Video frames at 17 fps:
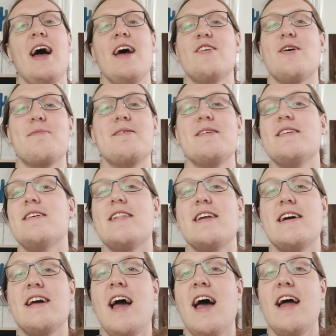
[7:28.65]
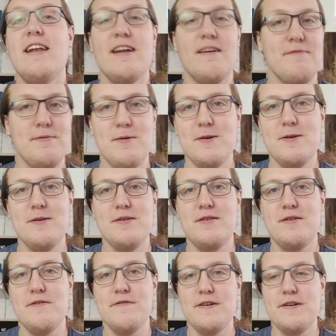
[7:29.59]
So I'm going to, like, definitely want to do
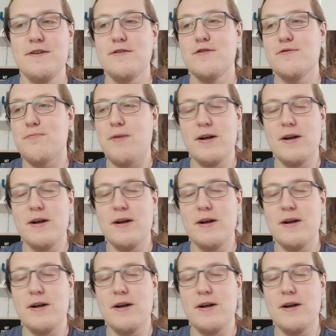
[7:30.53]
two videos.